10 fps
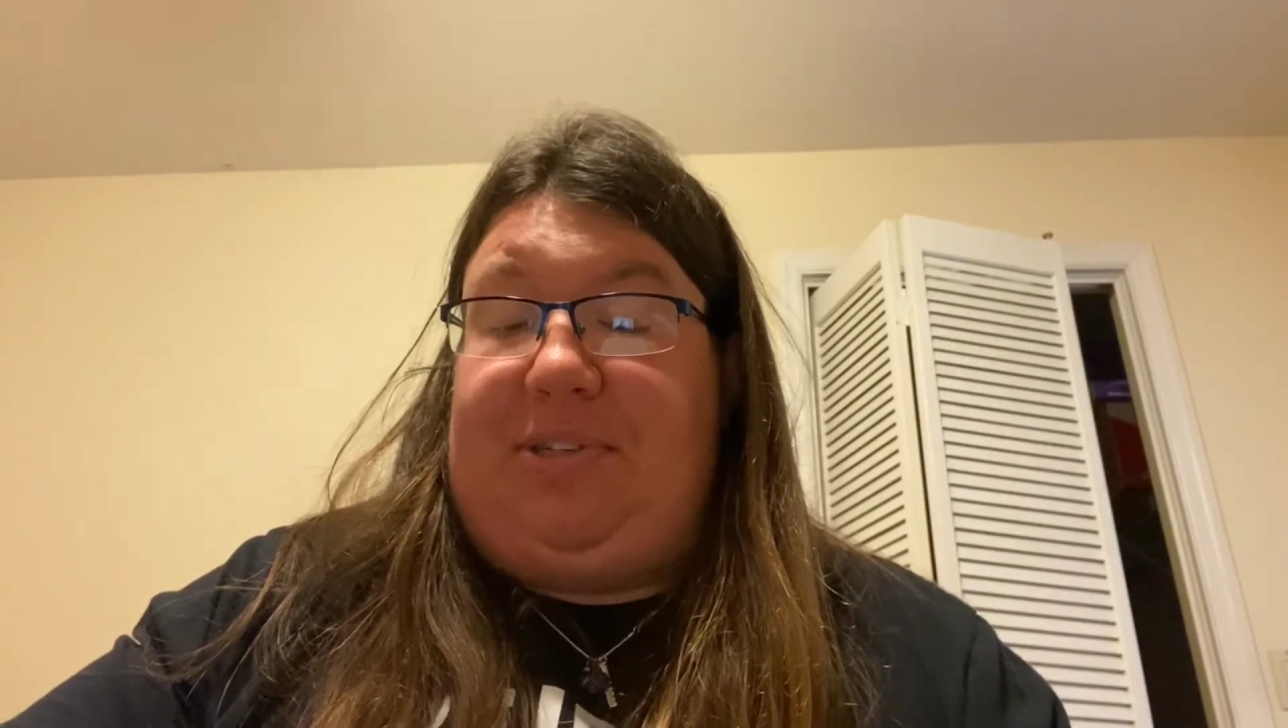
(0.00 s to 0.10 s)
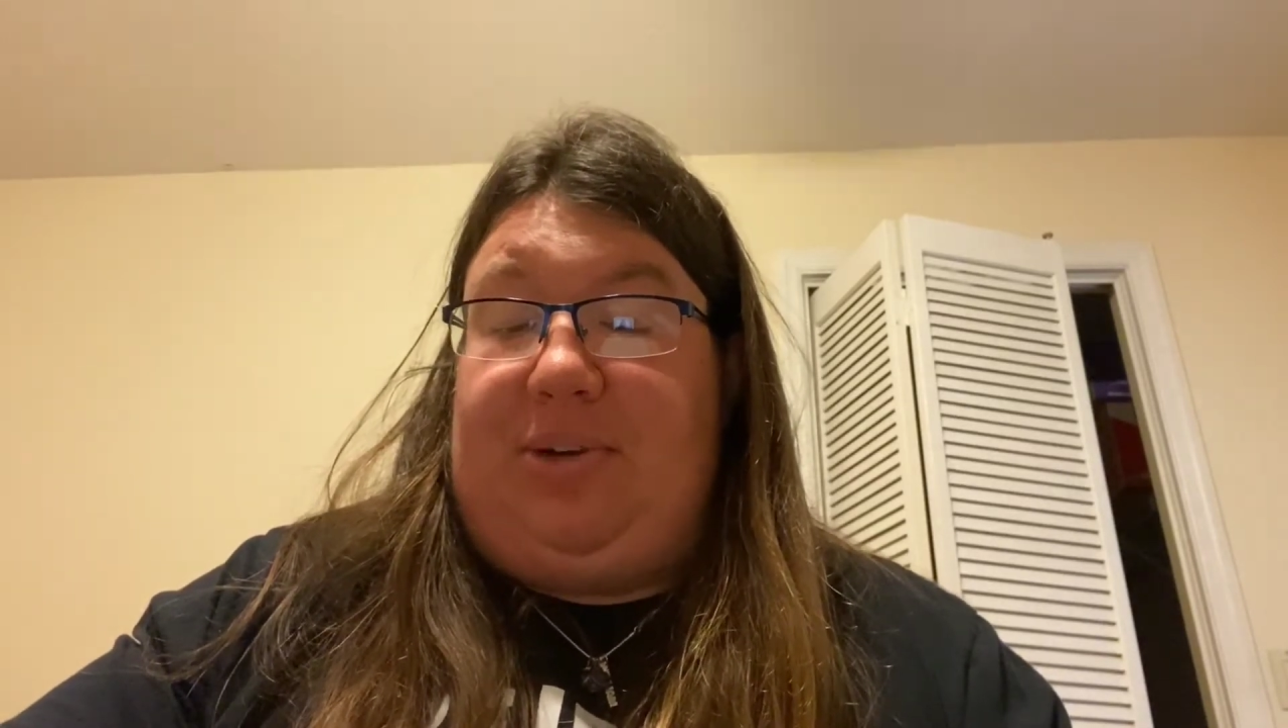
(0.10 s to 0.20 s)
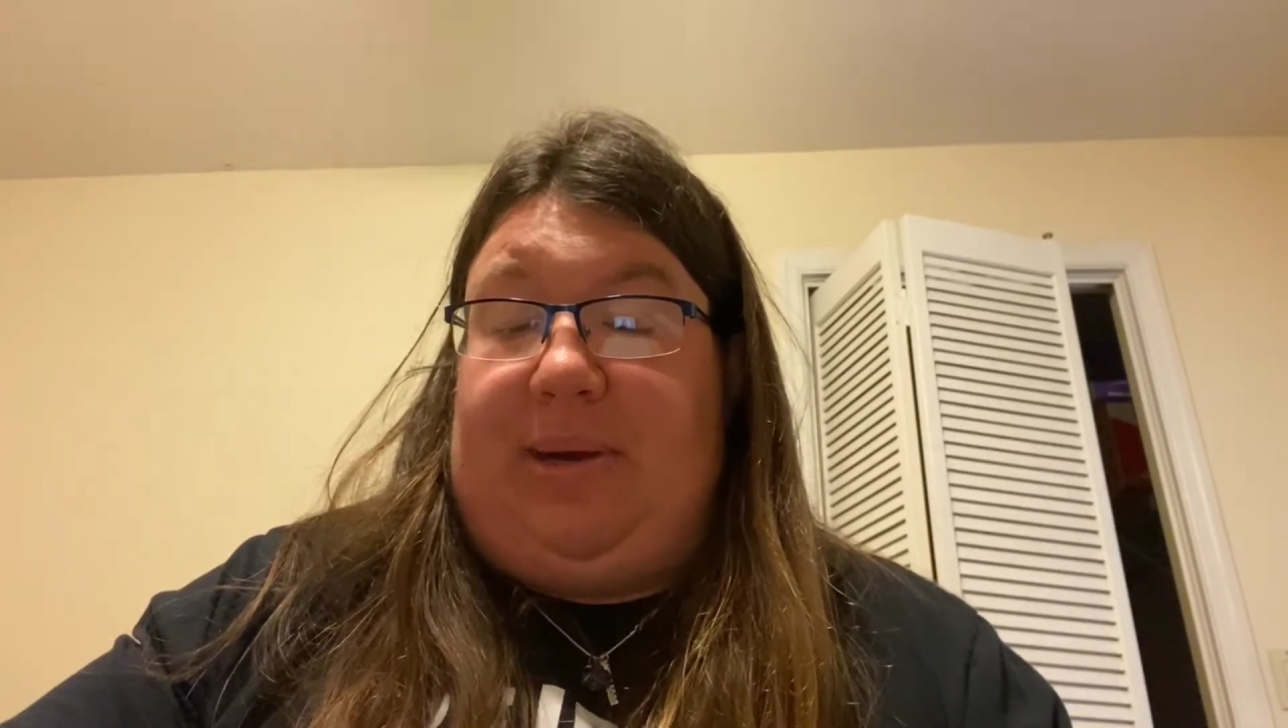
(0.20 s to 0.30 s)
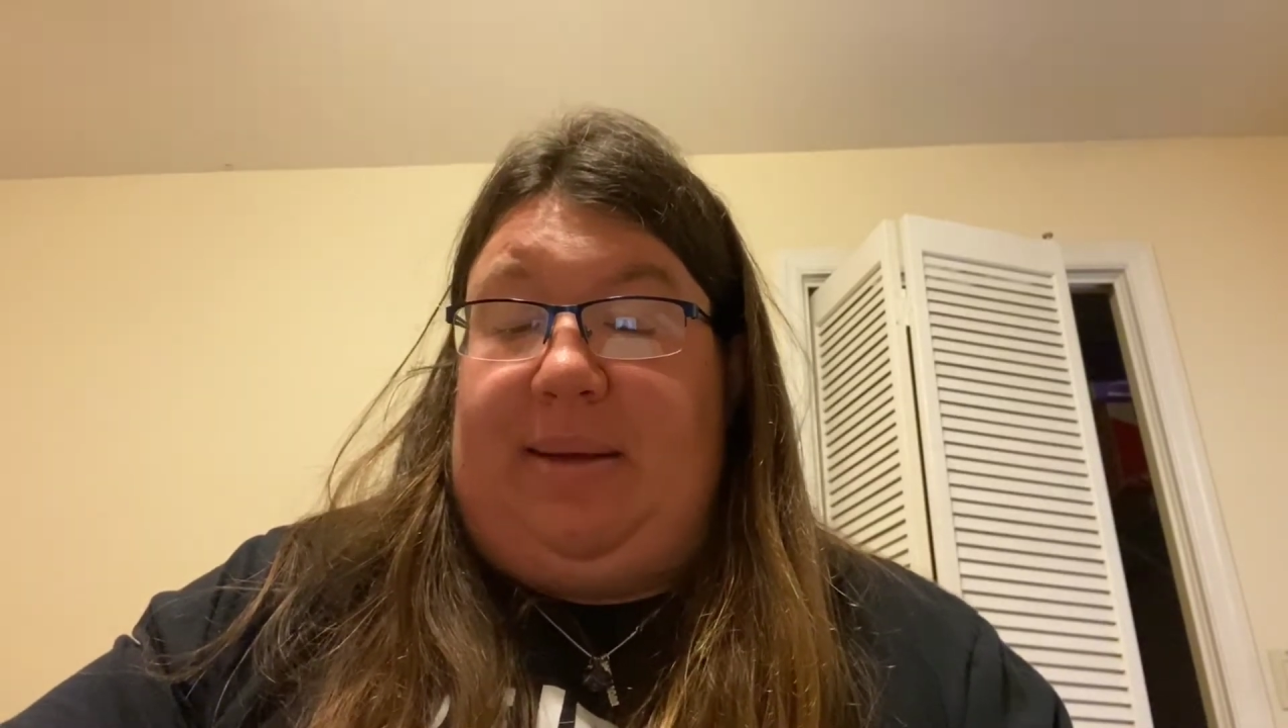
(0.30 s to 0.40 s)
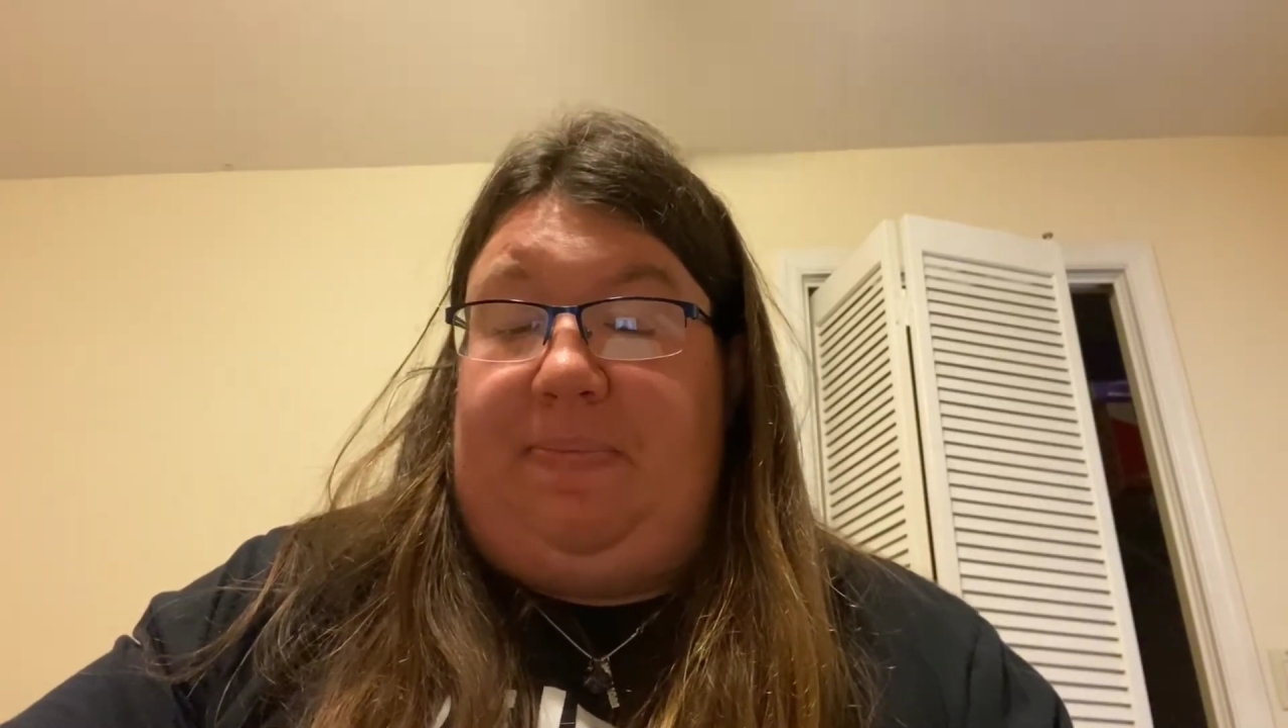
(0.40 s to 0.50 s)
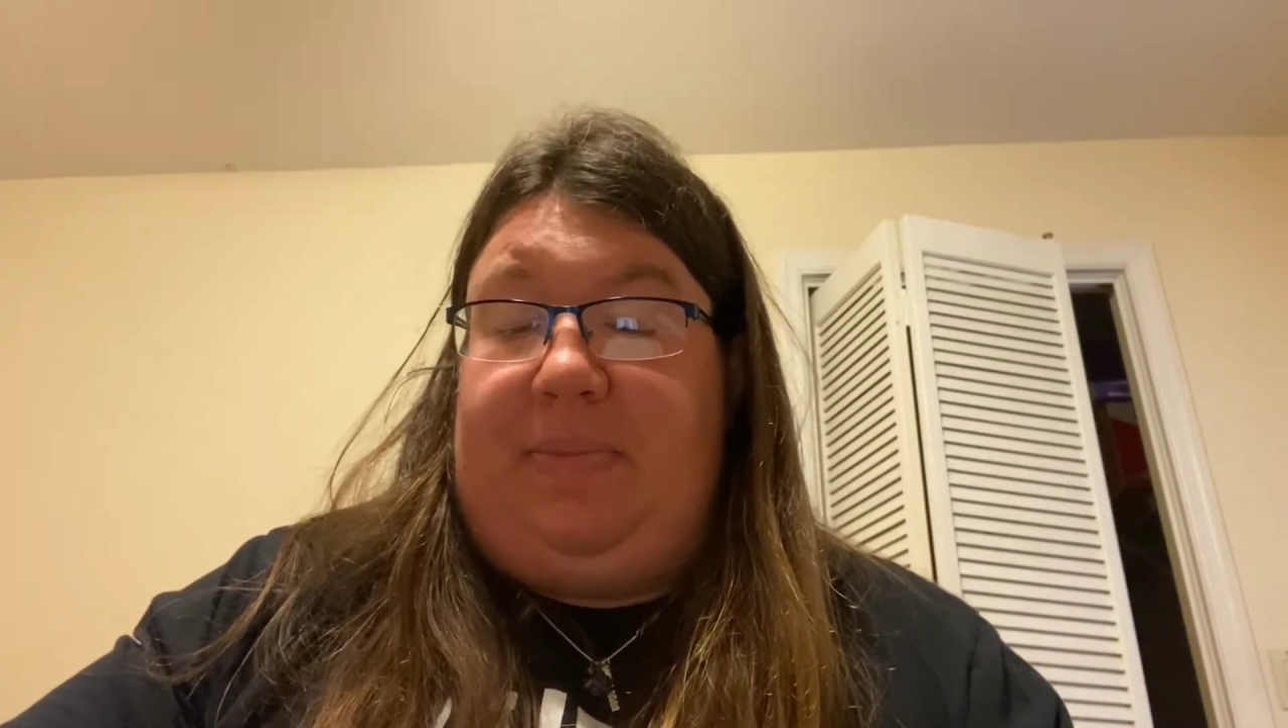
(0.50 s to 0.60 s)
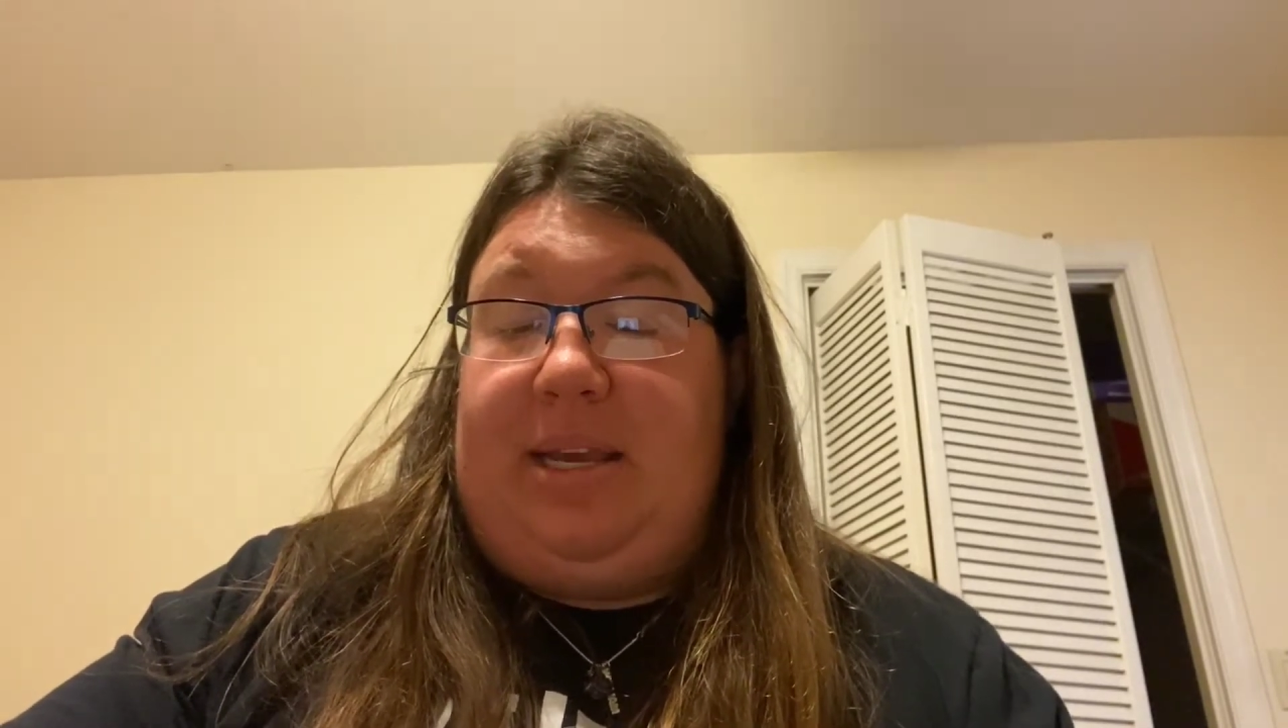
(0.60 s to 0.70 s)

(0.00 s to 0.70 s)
to him.